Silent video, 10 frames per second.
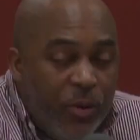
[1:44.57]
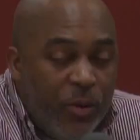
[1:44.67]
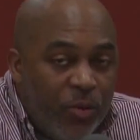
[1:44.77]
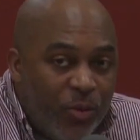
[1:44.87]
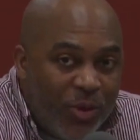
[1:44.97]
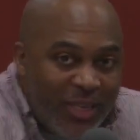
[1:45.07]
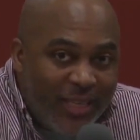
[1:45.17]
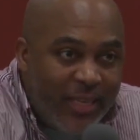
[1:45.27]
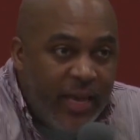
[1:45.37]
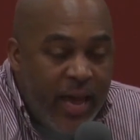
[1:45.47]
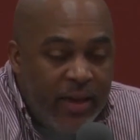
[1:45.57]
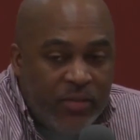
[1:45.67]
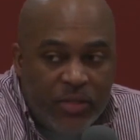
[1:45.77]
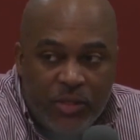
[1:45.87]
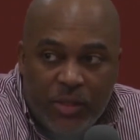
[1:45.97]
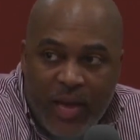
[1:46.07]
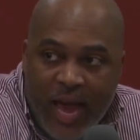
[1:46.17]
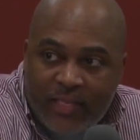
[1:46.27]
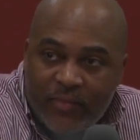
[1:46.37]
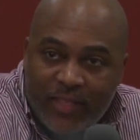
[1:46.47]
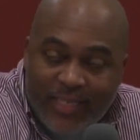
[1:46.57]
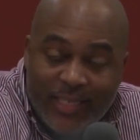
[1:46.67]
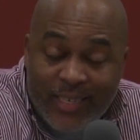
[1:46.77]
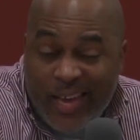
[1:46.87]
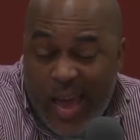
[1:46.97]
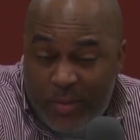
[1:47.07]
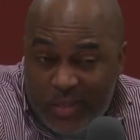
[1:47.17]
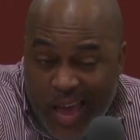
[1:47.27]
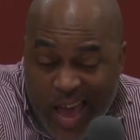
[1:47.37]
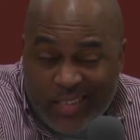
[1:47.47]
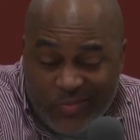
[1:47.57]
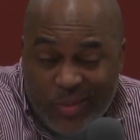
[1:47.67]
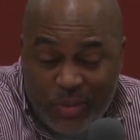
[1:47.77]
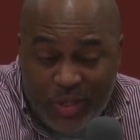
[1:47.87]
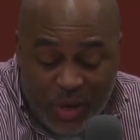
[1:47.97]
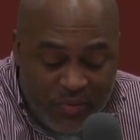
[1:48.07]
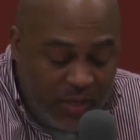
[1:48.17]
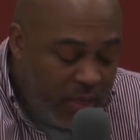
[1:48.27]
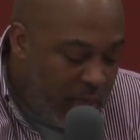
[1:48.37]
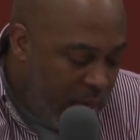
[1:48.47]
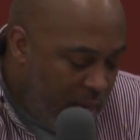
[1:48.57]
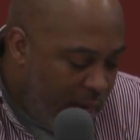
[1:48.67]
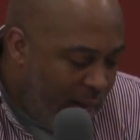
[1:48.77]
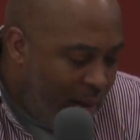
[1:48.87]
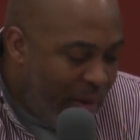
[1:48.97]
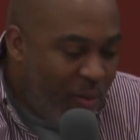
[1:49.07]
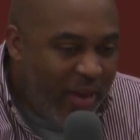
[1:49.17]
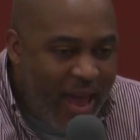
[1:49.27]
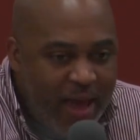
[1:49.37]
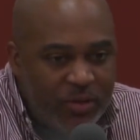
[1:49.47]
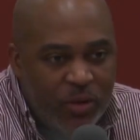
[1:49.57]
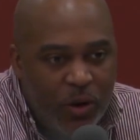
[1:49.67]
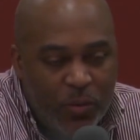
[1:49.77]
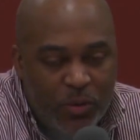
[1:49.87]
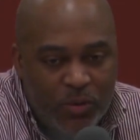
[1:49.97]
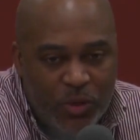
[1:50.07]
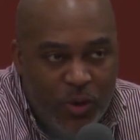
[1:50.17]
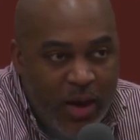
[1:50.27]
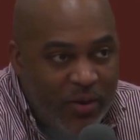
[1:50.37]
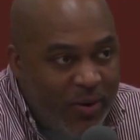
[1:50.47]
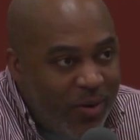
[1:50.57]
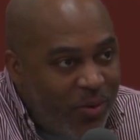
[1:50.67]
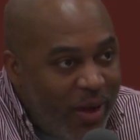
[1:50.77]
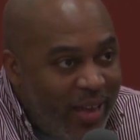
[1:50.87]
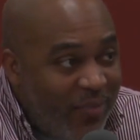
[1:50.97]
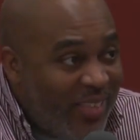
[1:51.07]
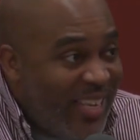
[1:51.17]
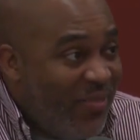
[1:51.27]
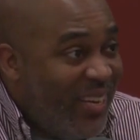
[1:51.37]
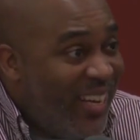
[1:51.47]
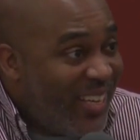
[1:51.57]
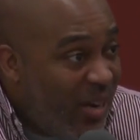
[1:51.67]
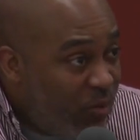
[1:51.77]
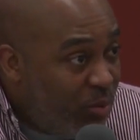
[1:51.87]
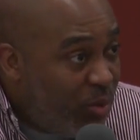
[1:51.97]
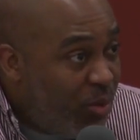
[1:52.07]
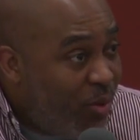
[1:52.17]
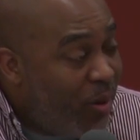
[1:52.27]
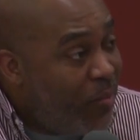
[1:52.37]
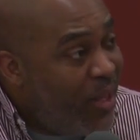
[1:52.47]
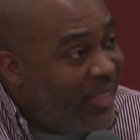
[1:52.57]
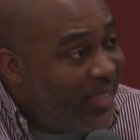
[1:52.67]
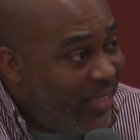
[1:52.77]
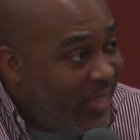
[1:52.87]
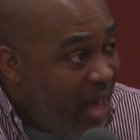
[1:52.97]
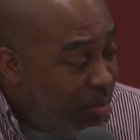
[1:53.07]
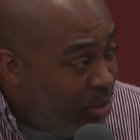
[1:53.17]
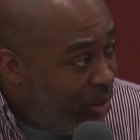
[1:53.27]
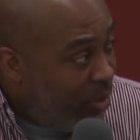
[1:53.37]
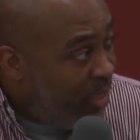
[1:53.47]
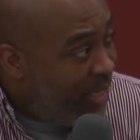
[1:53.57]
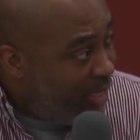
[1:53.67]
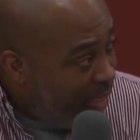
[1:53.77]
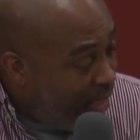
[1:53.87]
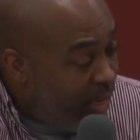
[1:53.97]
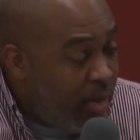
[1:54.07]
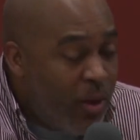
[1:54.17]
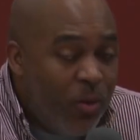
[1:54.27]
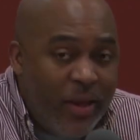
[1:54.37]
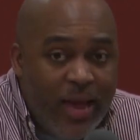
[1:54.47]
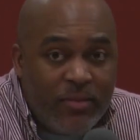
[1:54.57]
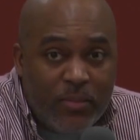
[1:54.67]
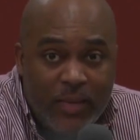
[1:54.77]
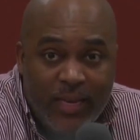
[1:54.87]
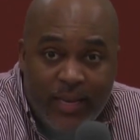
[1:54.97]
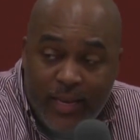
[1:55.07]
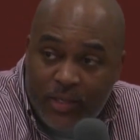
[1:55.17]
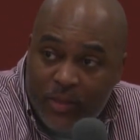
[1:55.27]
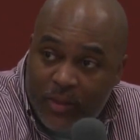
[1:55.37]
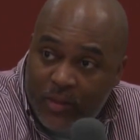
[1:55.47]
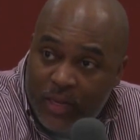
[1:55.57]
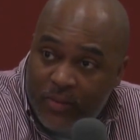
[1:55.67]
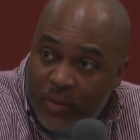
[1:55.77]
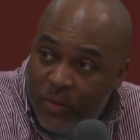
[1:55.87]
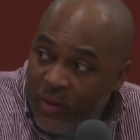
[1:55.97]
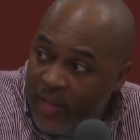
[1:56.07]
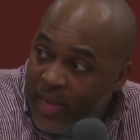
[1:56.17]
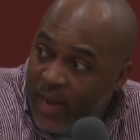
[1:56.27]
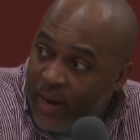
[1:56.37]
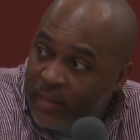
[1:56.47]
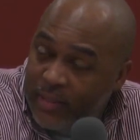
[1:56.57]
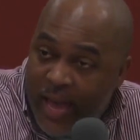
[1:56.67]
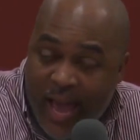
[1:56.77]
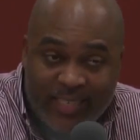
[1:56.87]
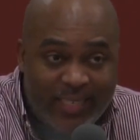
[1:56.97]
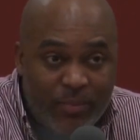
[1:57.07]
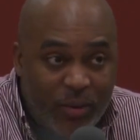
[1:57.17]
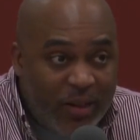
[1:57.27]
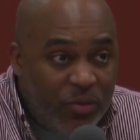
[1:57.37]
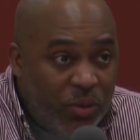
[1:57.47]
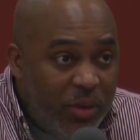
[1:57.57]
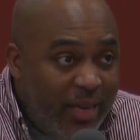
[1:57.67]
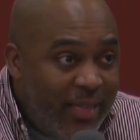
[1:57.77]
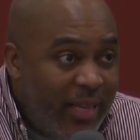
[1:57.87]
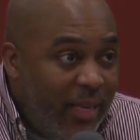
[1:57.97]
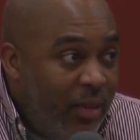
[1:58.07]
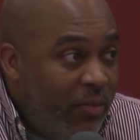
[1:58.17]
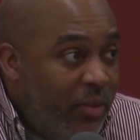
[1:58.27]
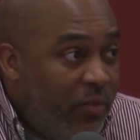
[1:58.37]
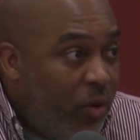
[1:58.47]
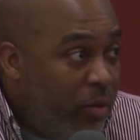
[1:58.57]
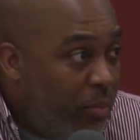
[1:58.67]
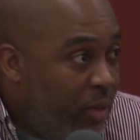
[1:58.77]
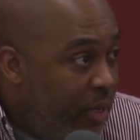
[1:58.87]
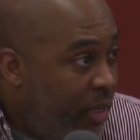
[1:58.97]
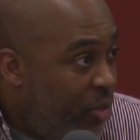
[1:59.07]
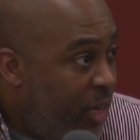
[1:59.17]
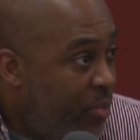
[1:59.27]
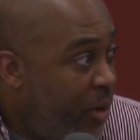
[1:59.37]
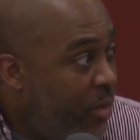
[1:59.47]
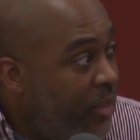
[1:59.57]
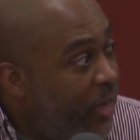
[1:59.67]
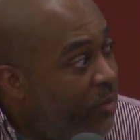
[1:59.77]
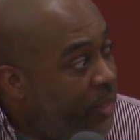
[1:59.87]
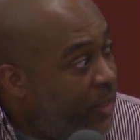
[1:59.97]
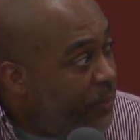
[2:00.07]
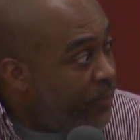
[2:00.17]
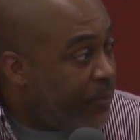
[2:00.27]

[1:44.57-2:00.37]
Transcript: You really have to do active listening, active, active observing, um, and we have to almost go out of our way. If it's even uncomfortable or it makes us look absolutely silly, we have to meet kids on their level and where they are to actually break through and get that level of vulnerability and transparency that we need.